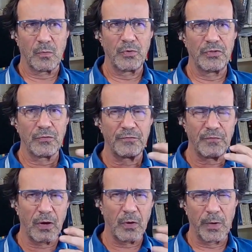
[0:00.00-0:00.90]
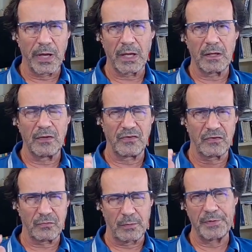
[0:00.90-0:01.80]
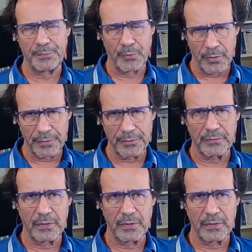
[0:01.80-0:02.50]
with your following is extremely important.